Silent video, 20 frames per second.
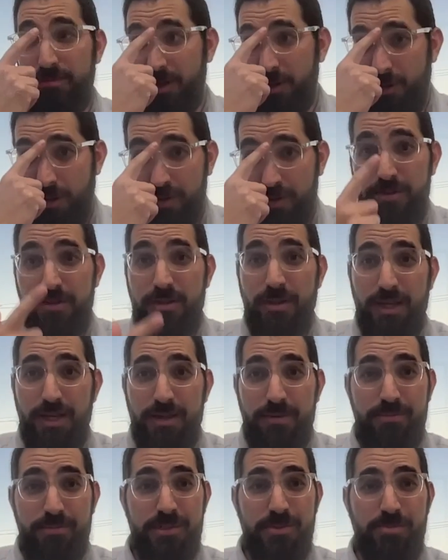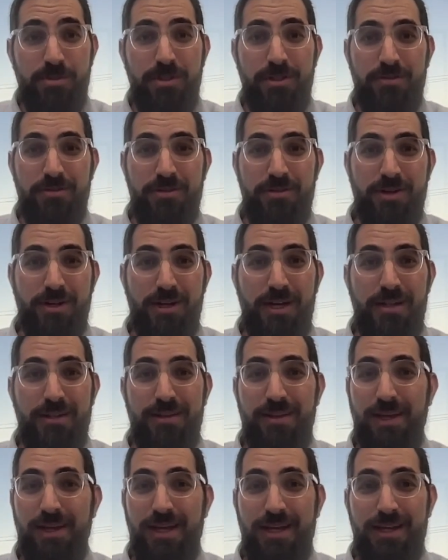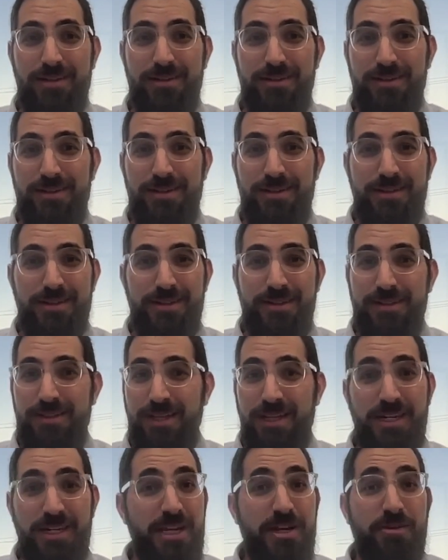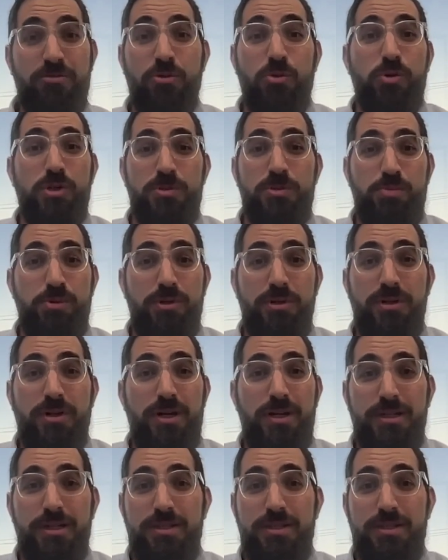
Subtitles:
There are times, believe it or not, that it never was put on a